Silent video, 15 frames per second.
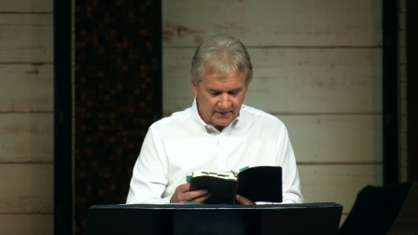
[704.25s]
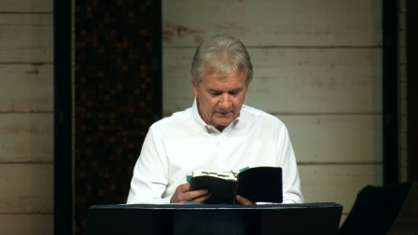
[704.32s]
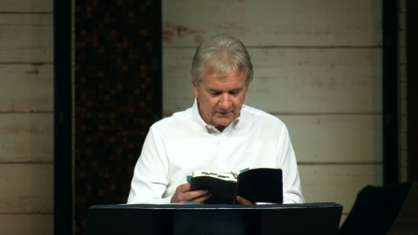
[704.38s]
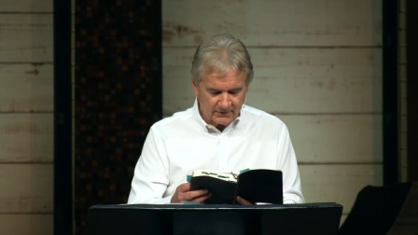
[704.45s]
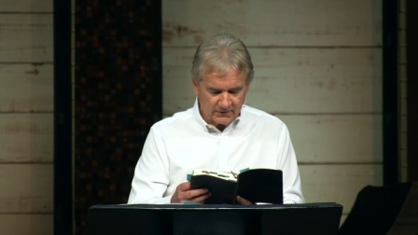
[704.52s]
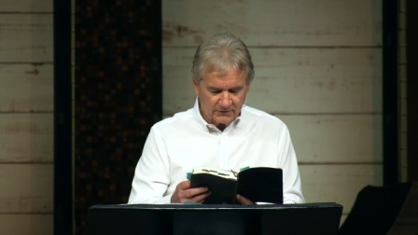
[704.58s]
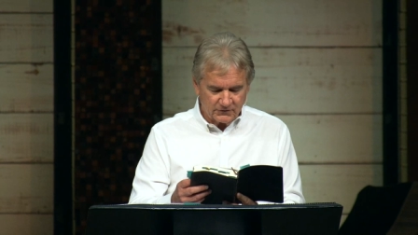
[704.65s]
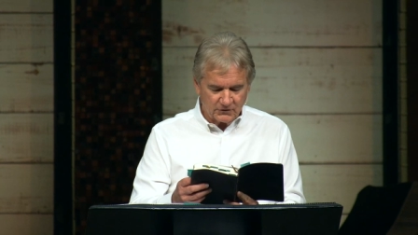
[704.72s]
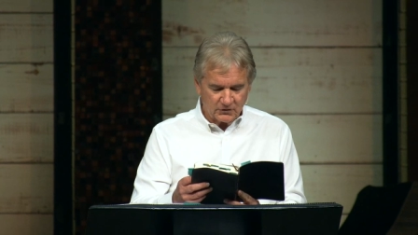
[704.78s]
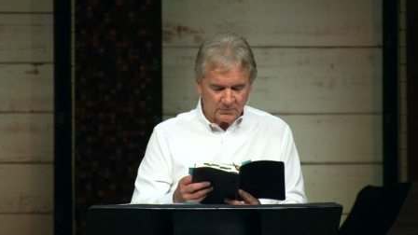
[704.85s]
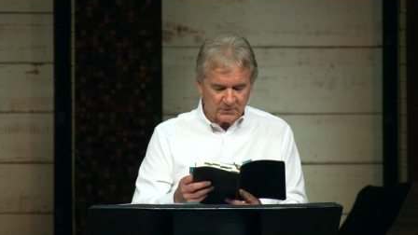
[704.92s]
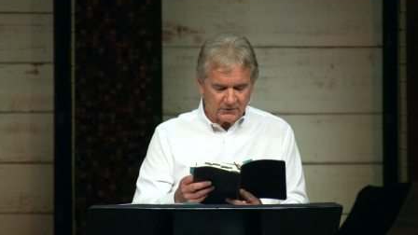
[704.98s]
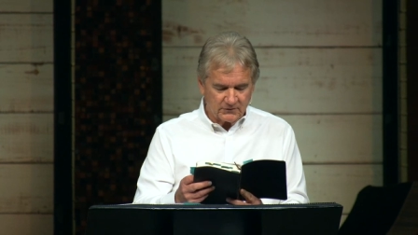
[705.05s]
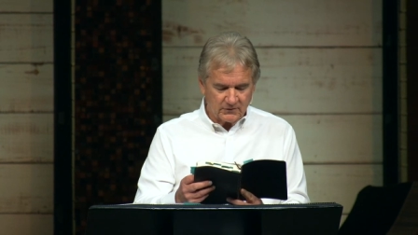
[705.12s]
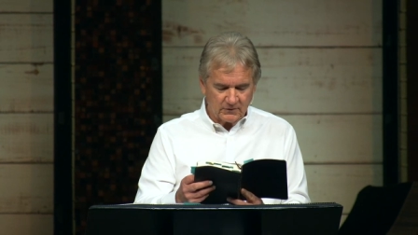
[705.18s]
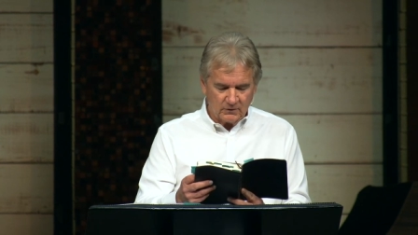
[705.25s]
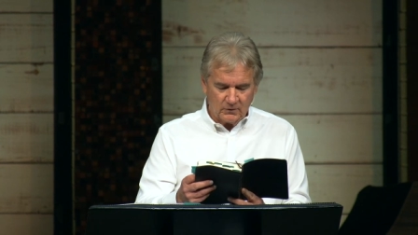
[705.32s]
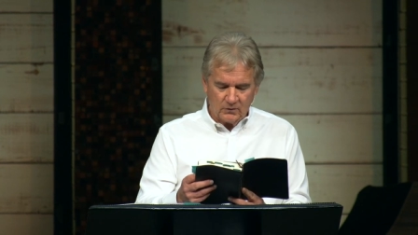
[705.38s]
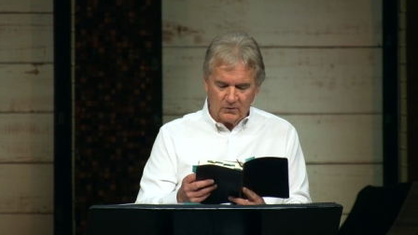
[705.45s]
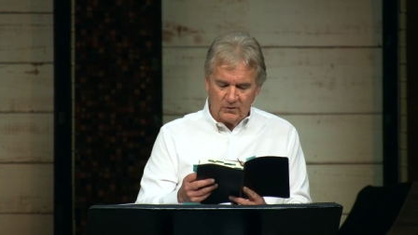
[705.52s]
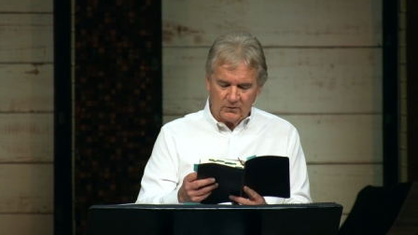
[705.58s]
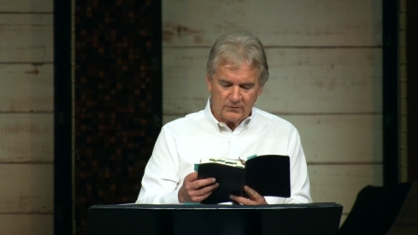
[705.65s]
And then the serpent said,
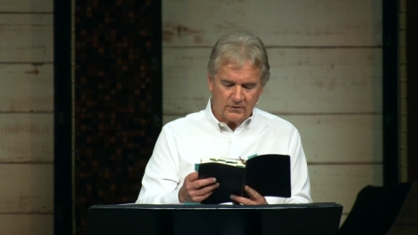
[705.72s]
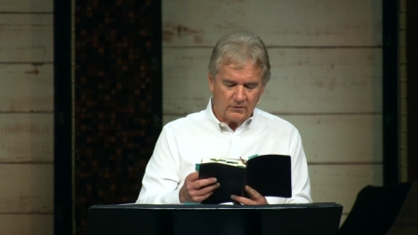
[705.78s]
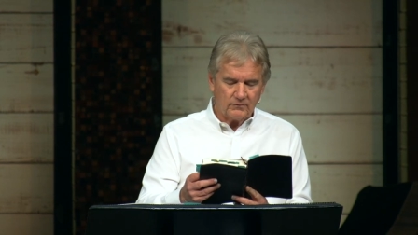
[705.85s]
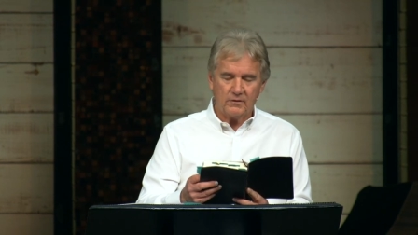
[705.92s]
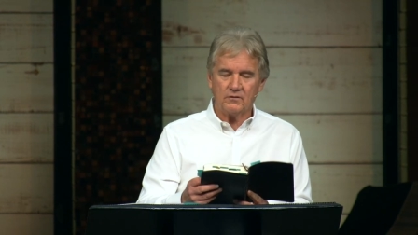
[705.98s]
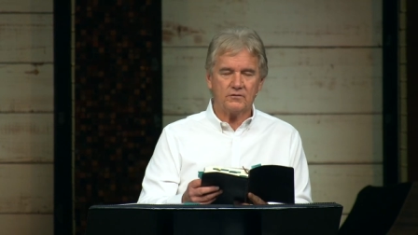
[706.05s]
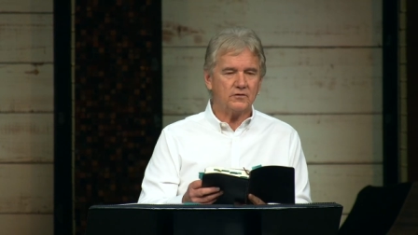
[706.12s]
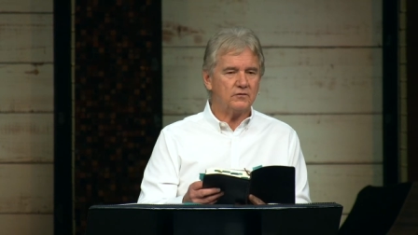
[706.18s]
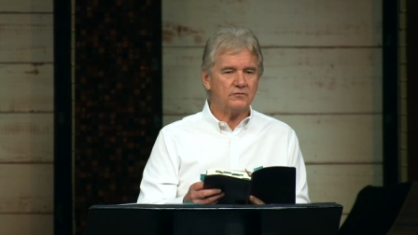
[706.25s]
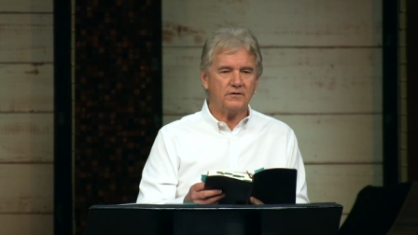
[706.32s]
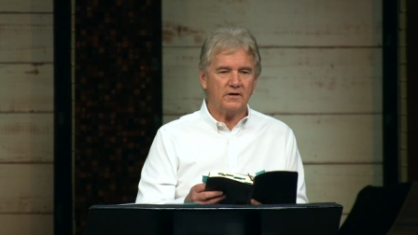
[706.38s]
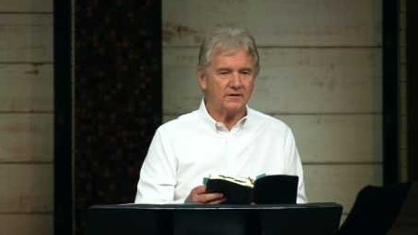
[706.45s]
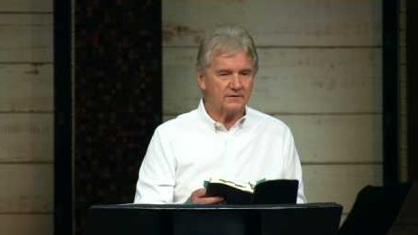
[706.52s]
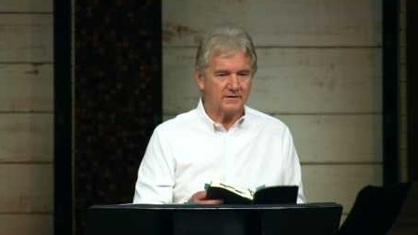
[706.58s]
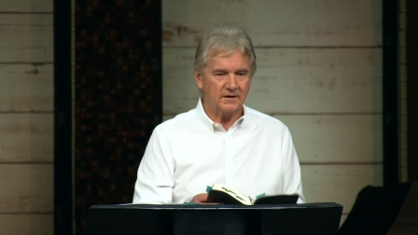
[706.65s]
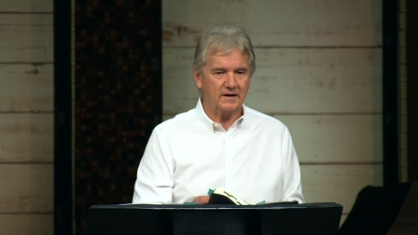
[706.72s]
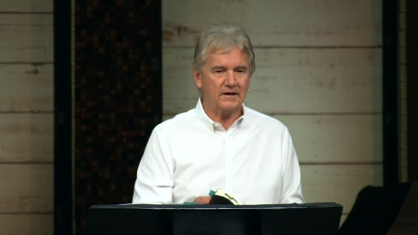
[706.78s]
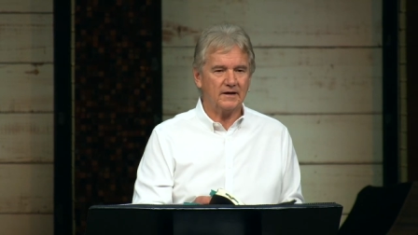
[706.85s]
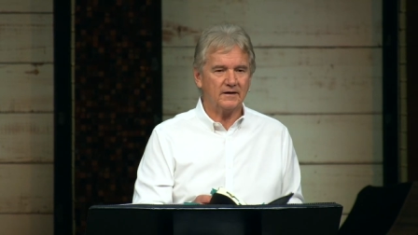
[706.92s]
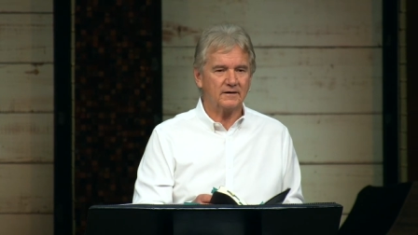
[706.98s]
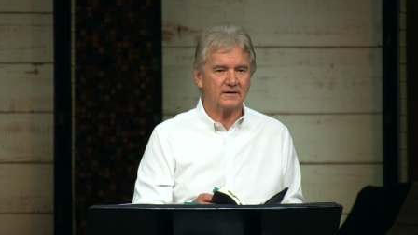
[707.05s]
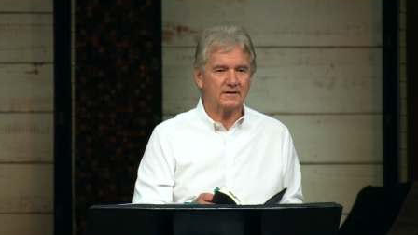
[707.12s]
Oh, oh, no, no, you'll not
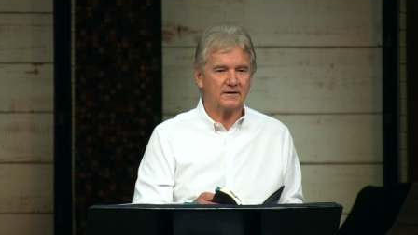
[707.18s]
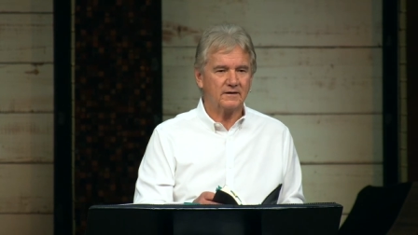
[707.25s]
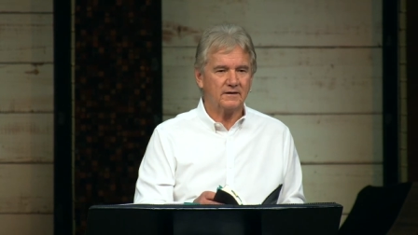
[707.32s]
die.